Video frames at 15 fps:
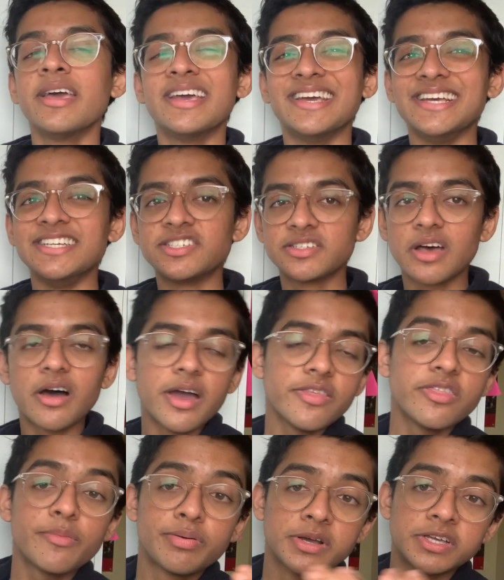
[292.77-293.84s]
is either
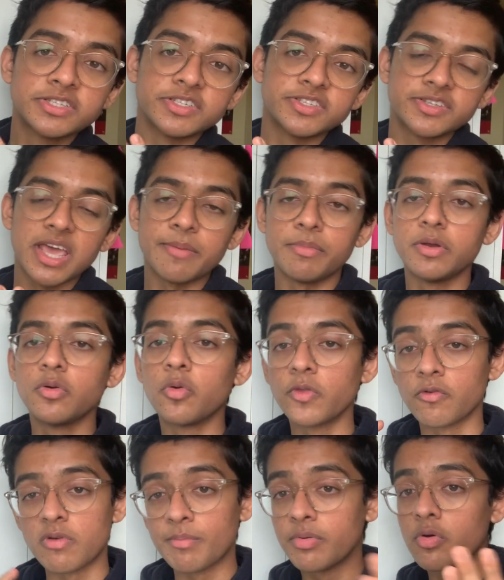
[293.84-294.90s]
the personal statement or the
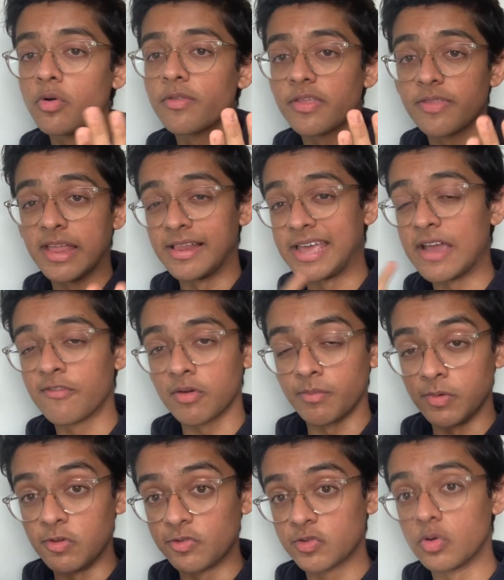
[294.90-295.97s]
report that they'll get from
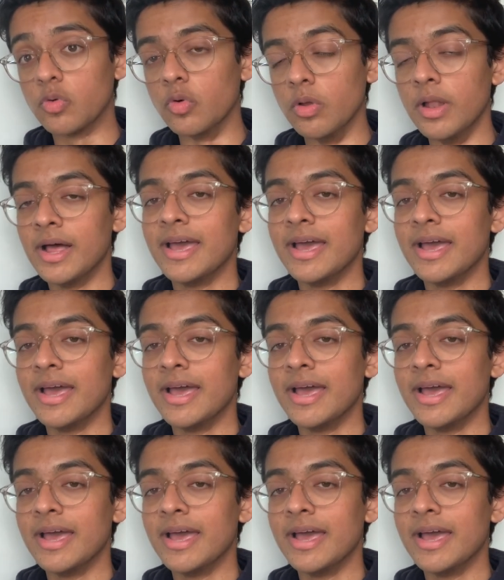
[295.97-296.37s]
your school.